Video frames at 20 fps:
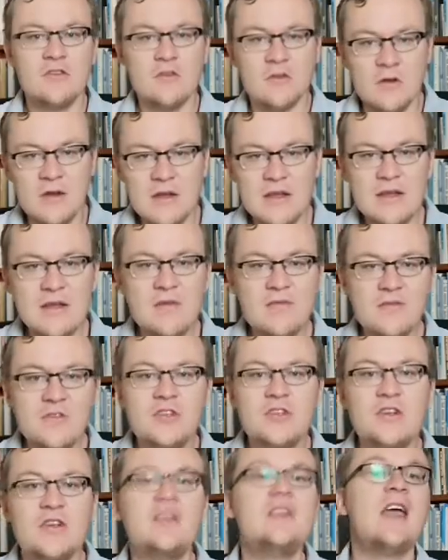to live
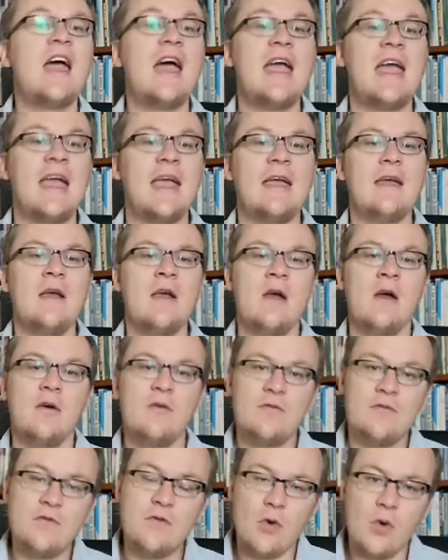today
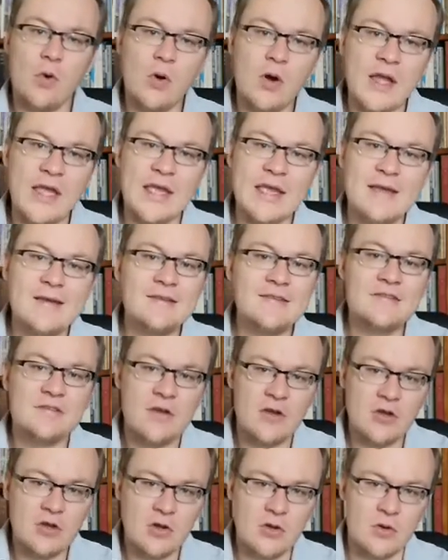for
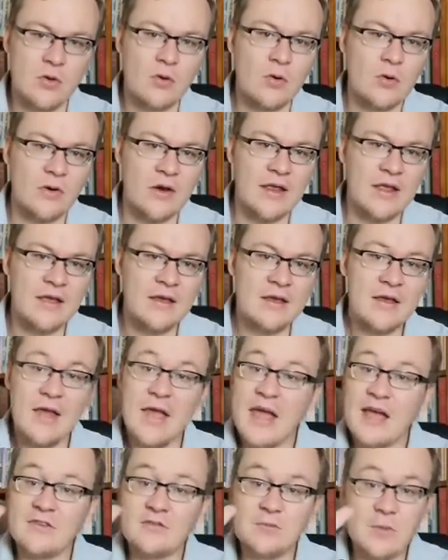his glory
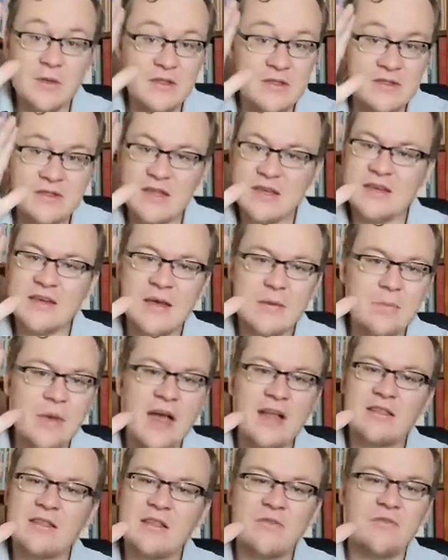as we think
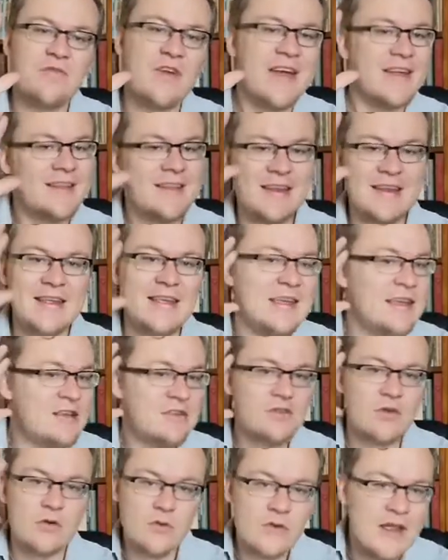about the fact that He
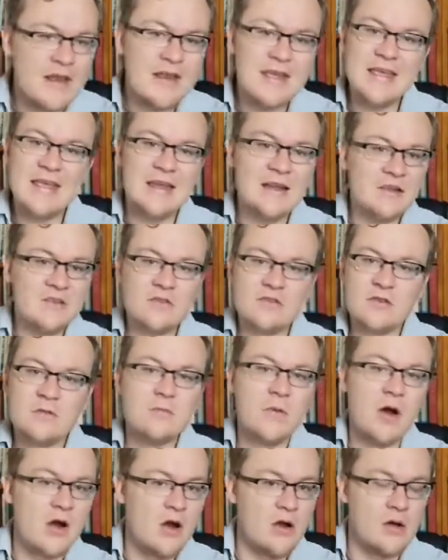is already in
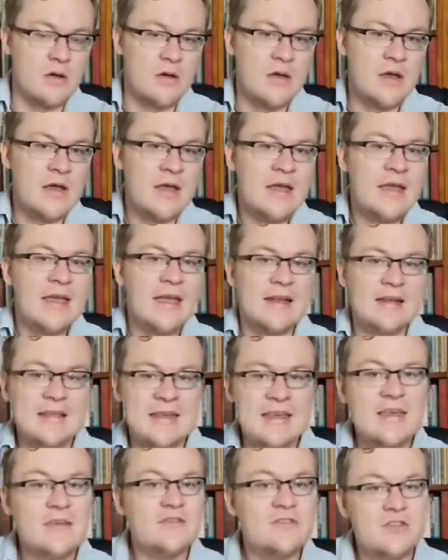tomorrow,
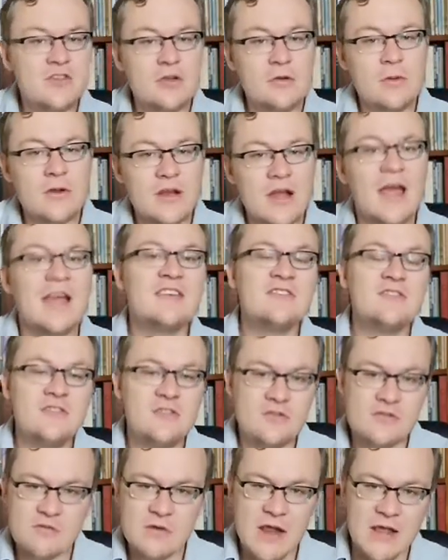it gives you and I
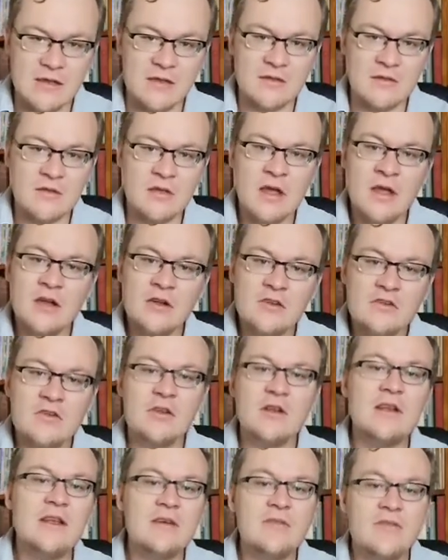strength
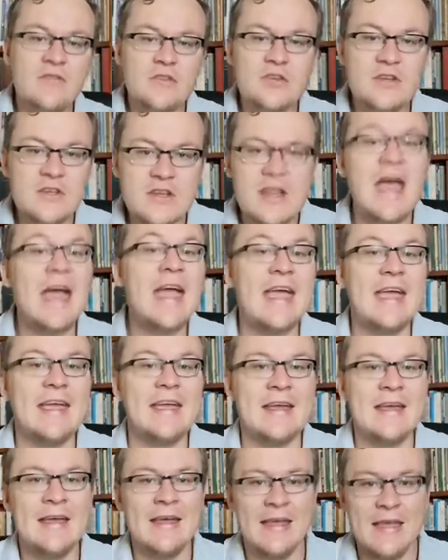to live
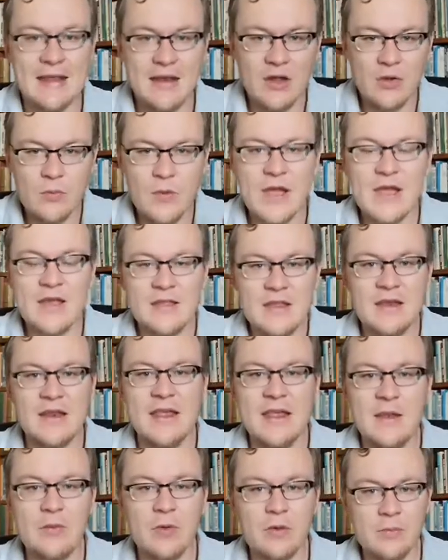today in a way that
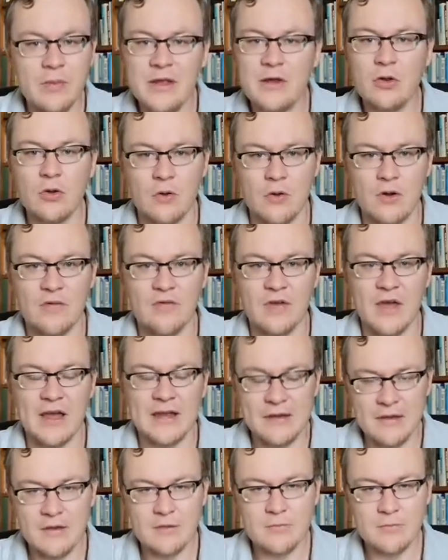He will be
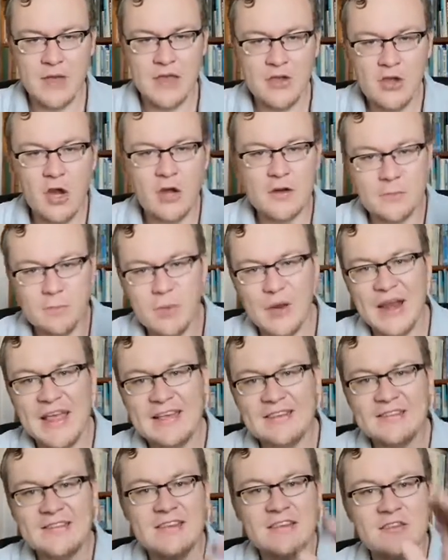glorified. May God
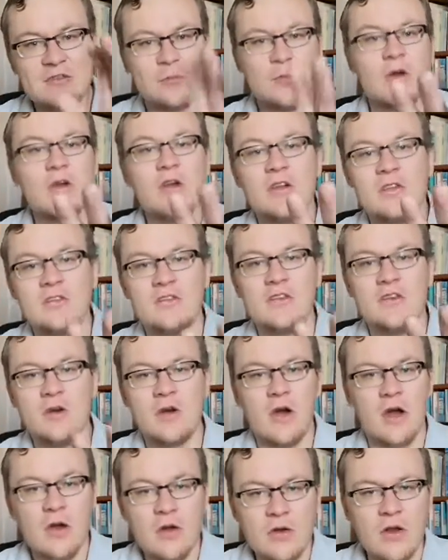bless His word to
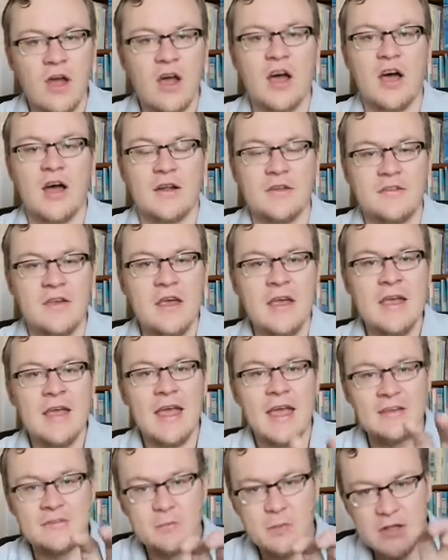your own heart
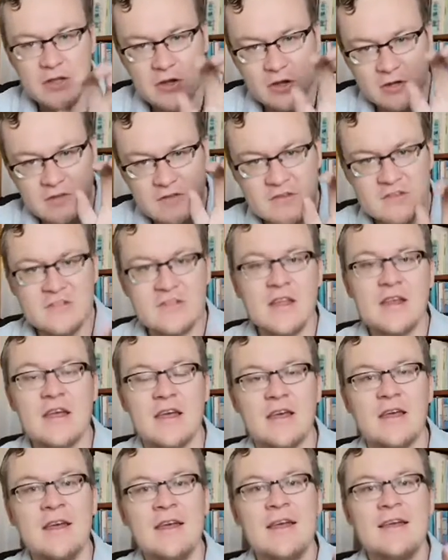as we
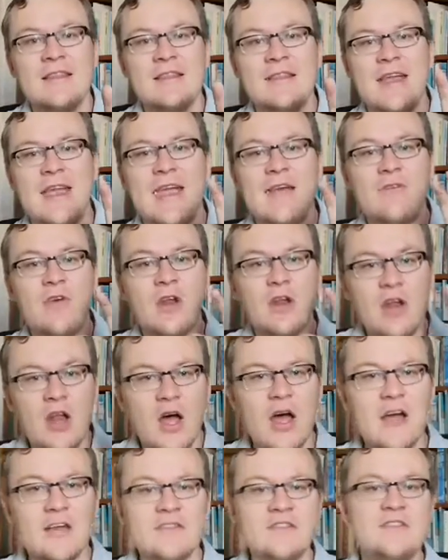consider the
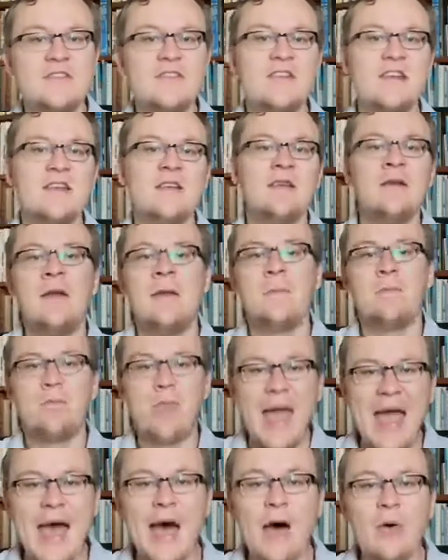everlasting
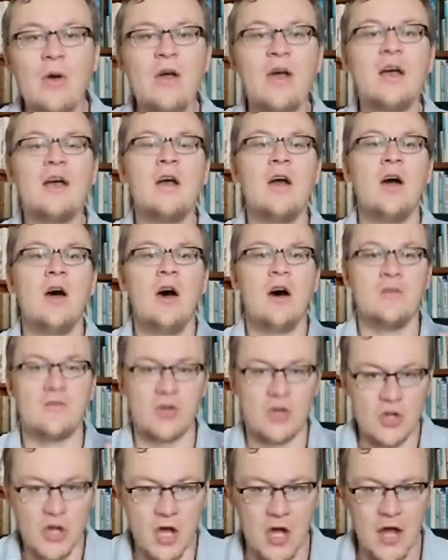power
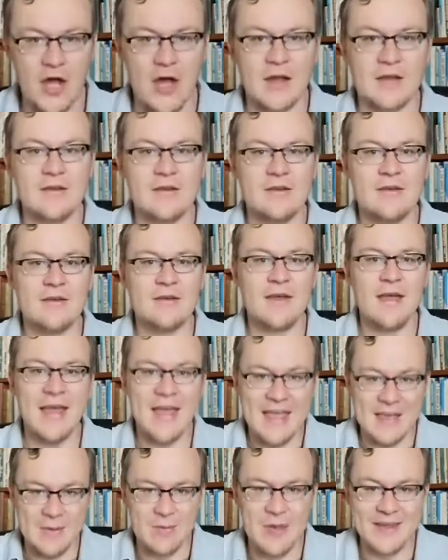of God.
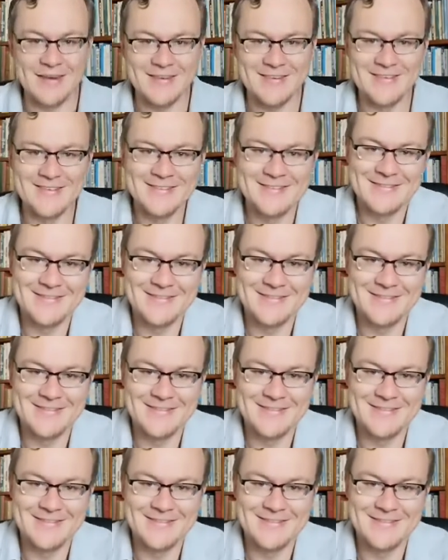Amen.